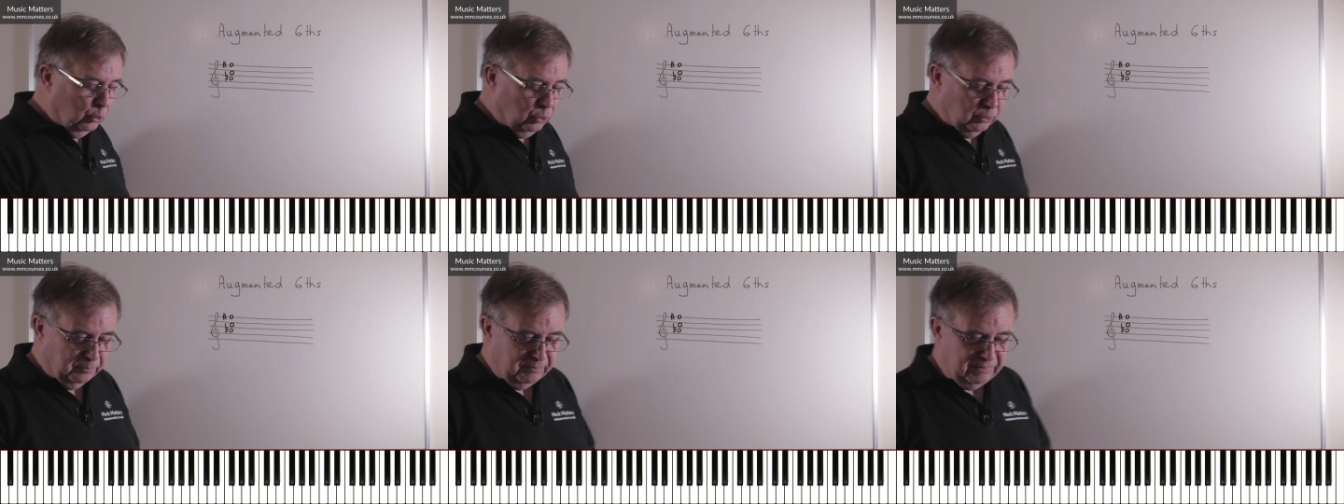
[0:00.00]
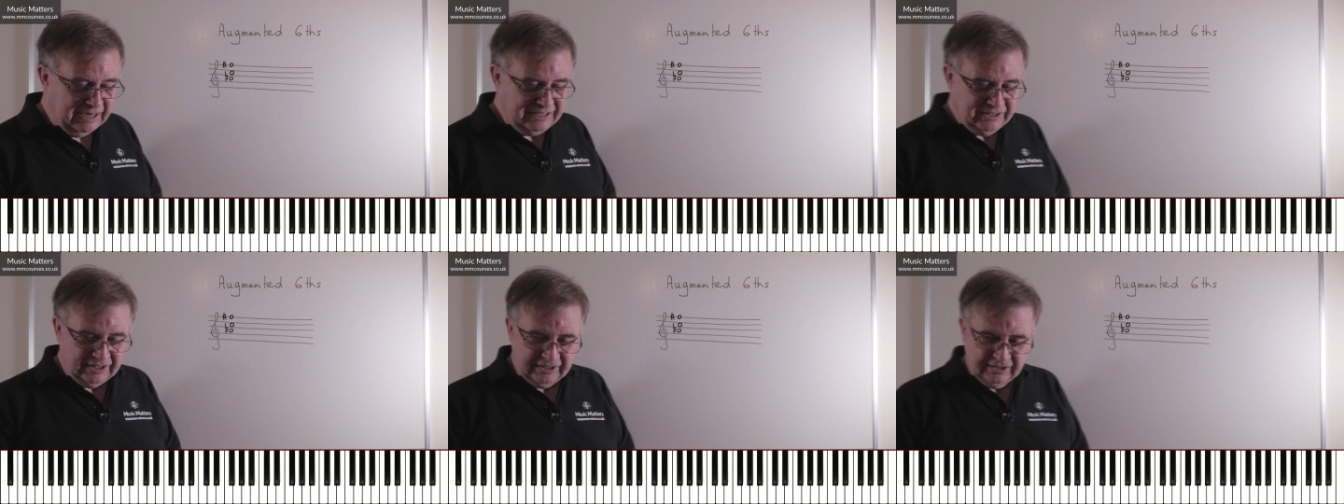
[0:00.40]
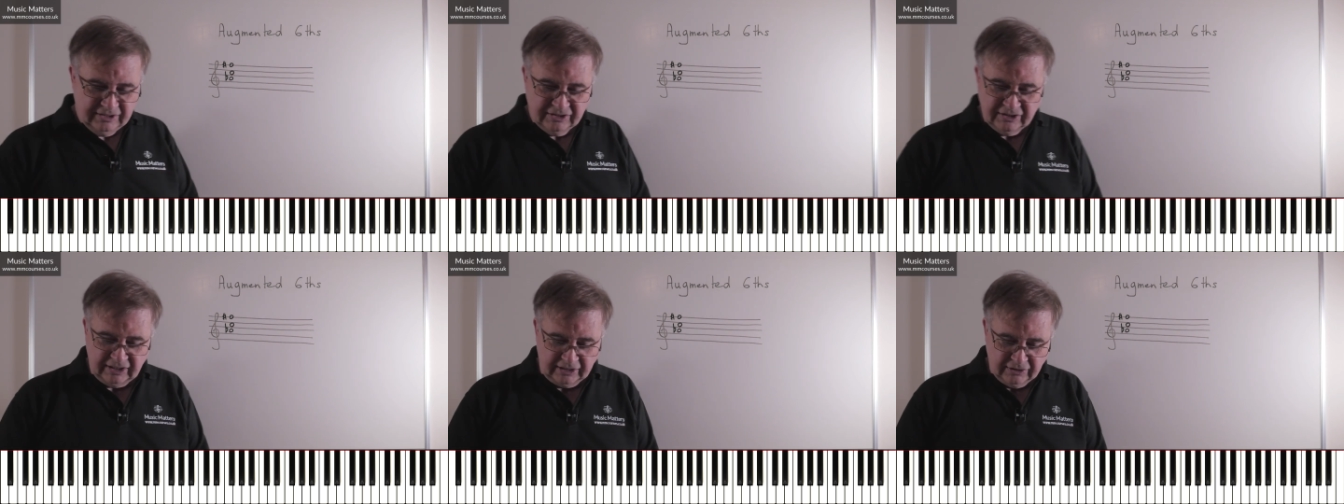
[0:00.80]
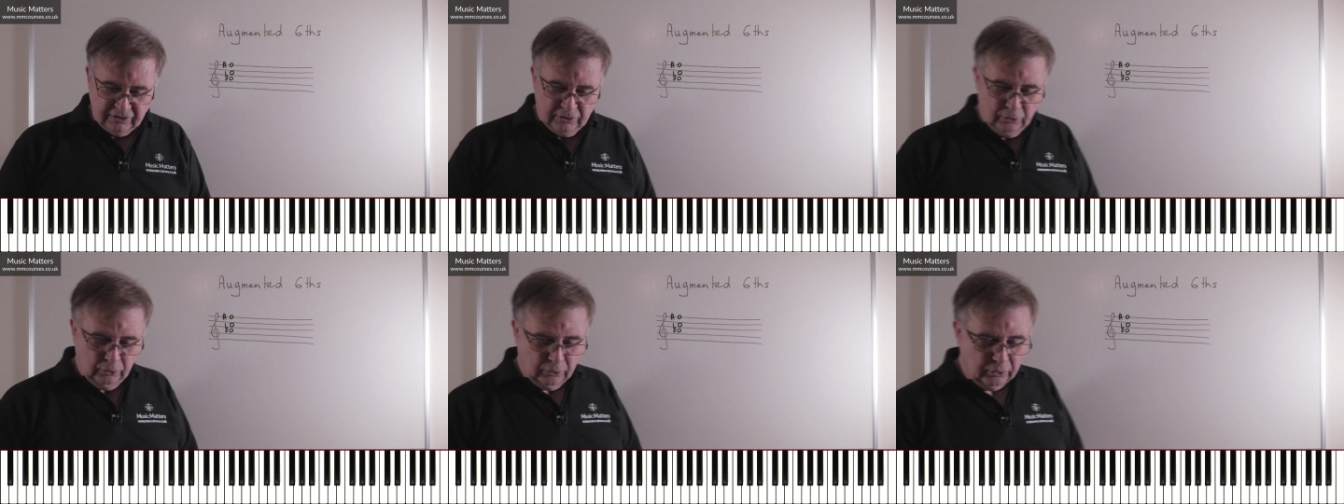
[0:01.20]
augmented
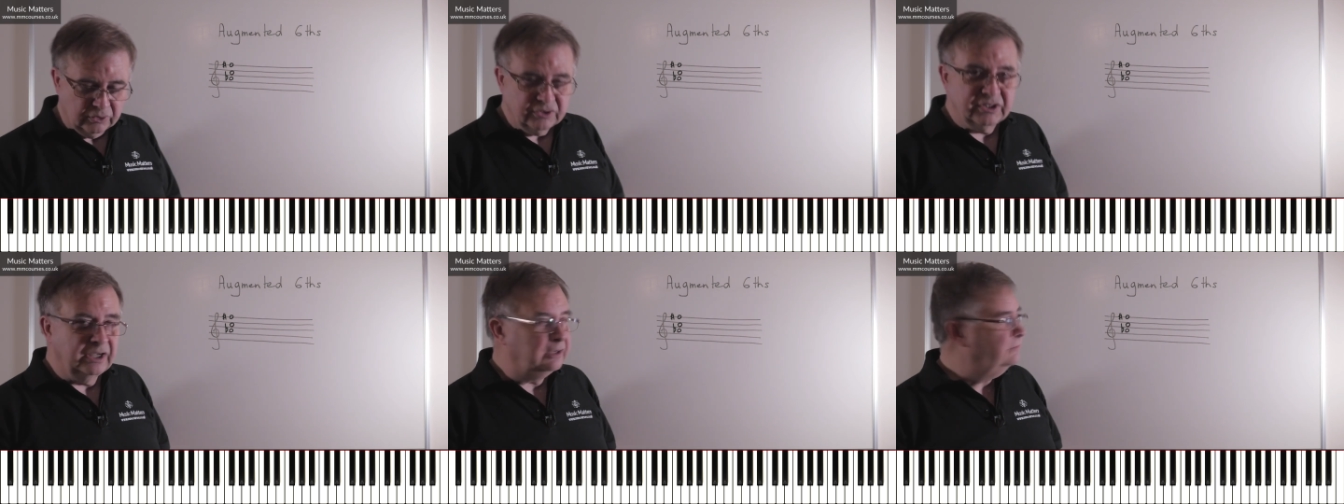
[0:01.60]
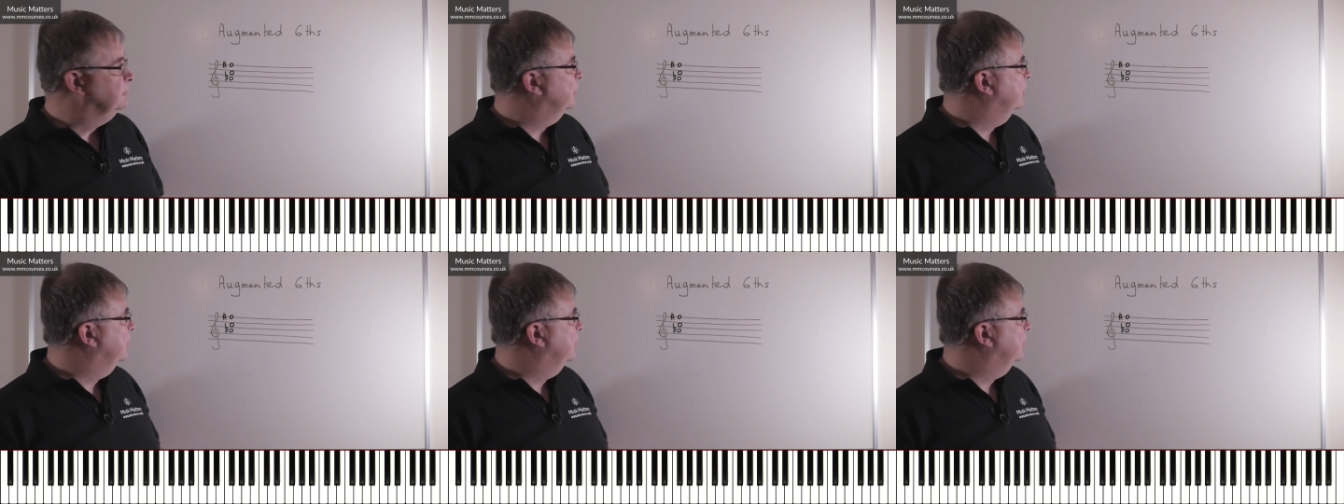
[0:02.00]
sixth chord. So I've